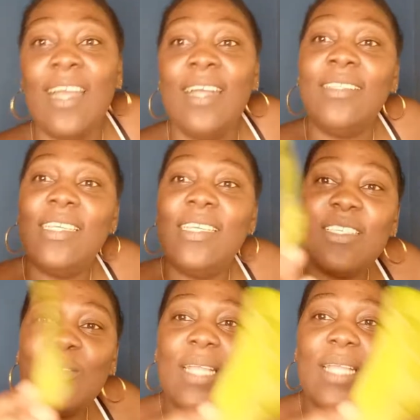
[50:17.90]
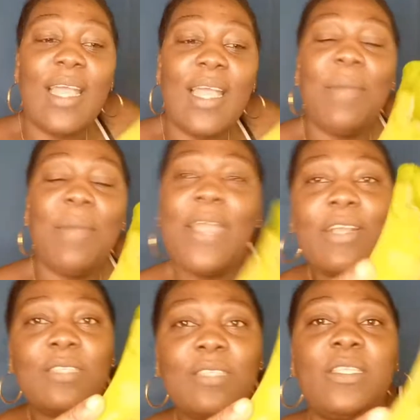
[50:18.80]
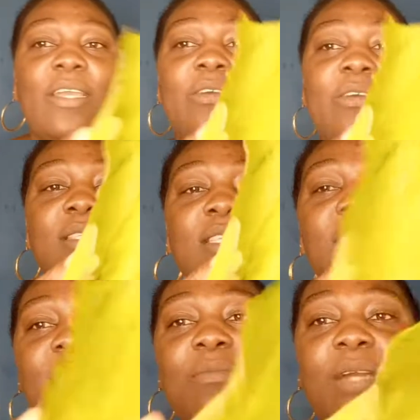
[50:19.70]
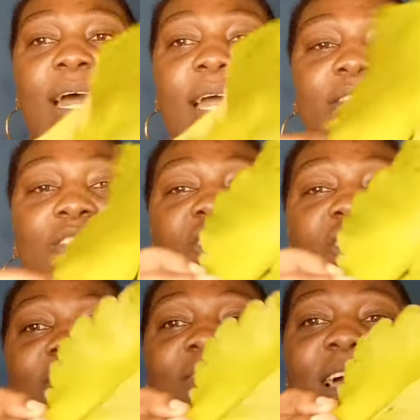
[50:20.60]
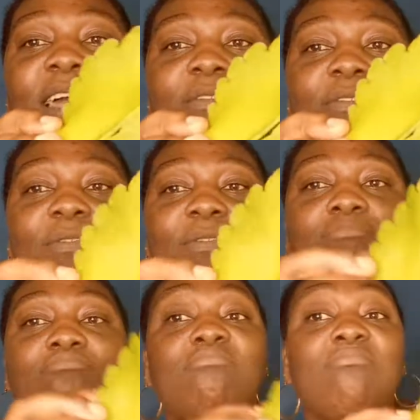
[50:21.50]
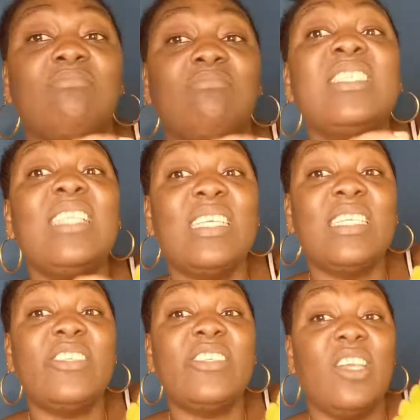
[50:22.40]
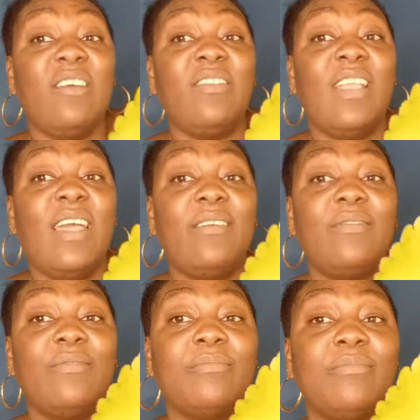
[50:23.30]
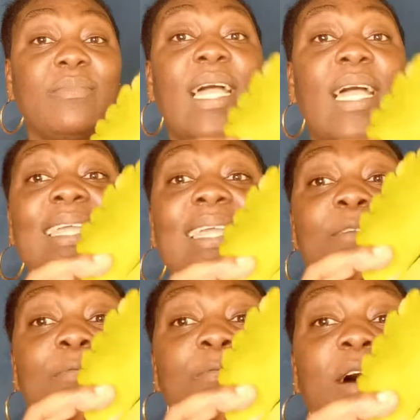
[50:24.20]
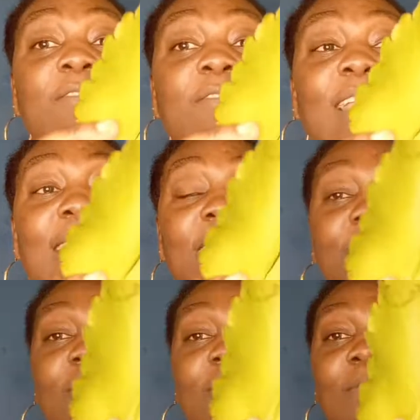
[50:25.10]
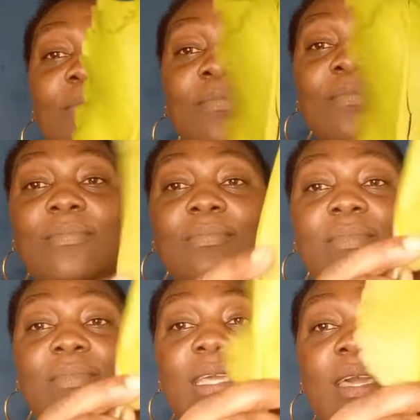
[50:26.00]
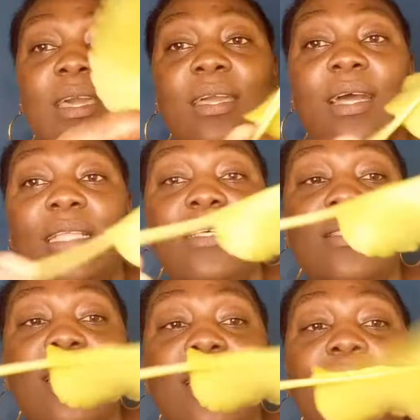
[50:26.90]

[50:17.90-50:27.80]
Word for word: this is what helped my respiratory system, guys. Tree of life. We still have a tree of life. Leaf of life. Yeah, and this helped